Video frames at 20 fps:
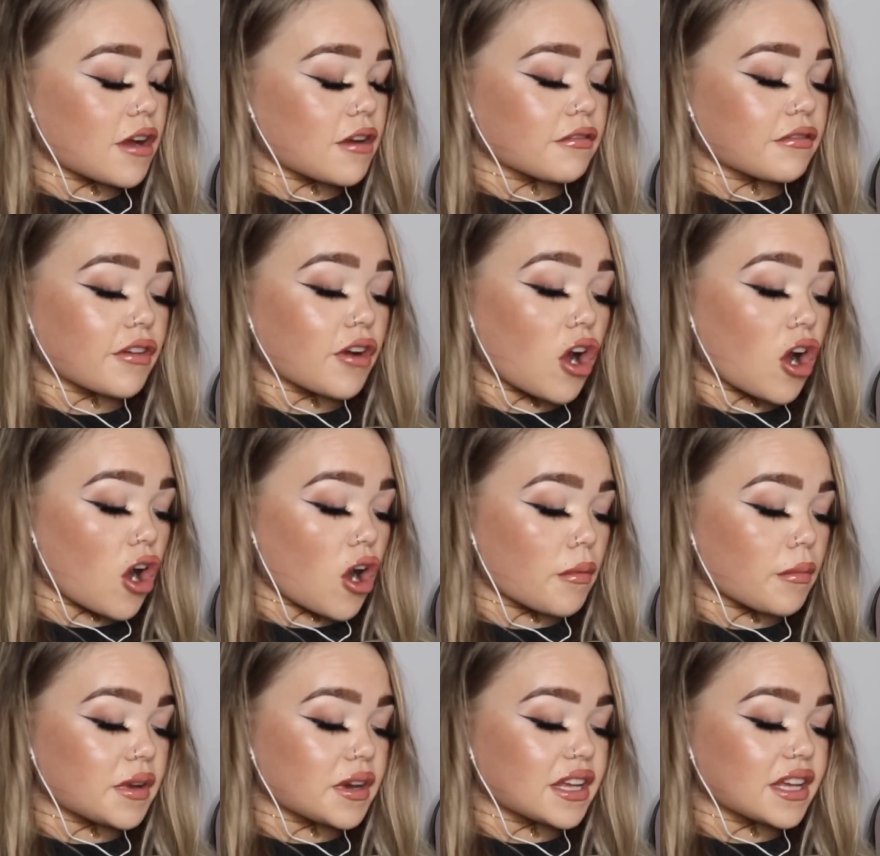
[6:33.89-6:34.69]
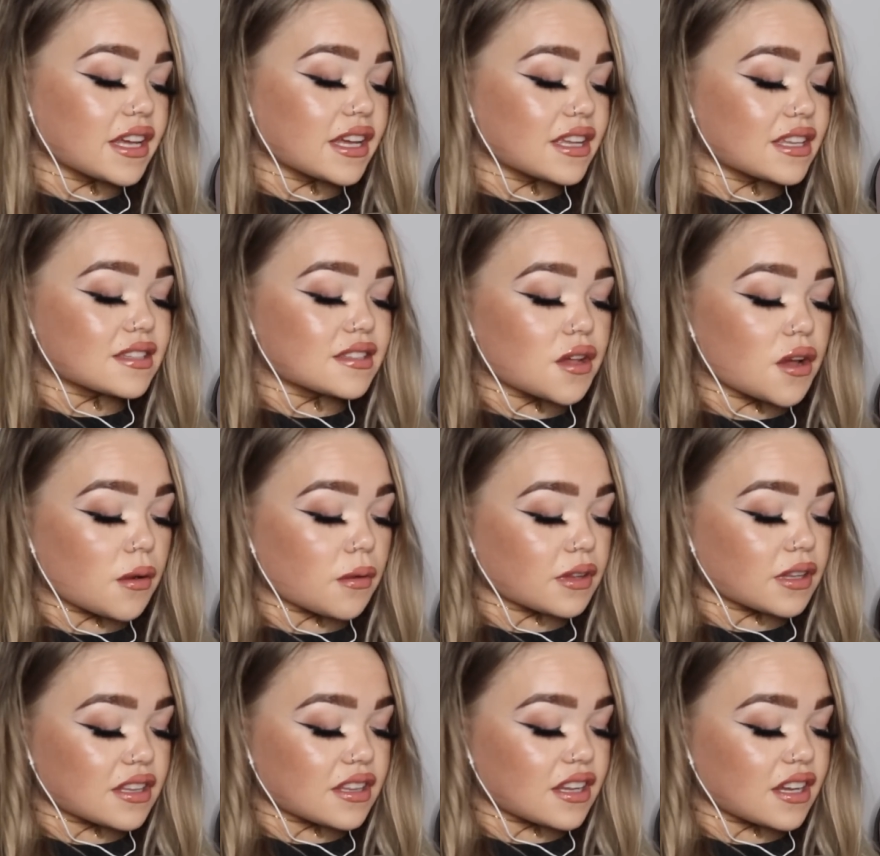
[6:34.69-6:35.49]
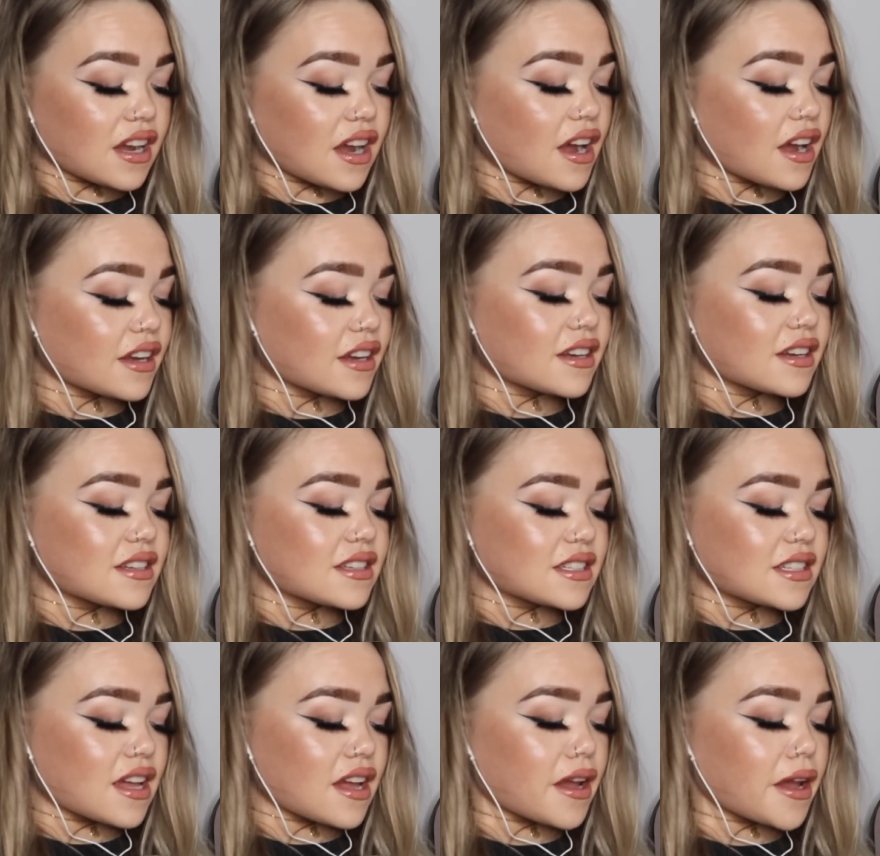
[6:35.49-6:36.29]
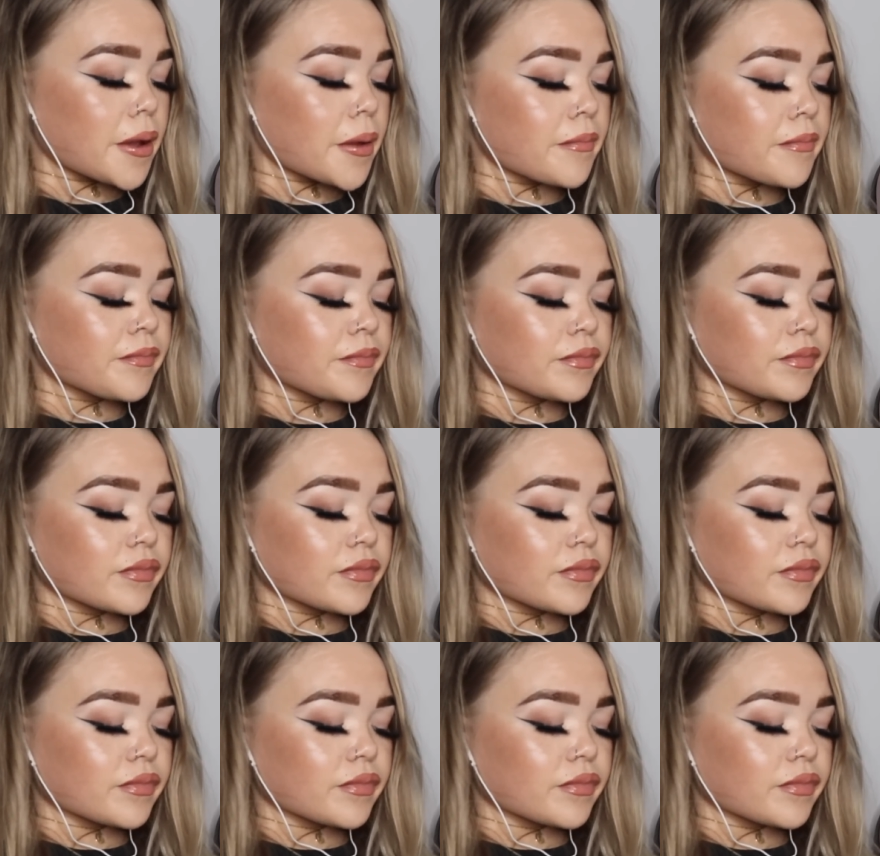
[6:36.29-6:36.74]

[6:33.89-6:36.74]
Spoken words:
And for harmony, it's the only thing I can say.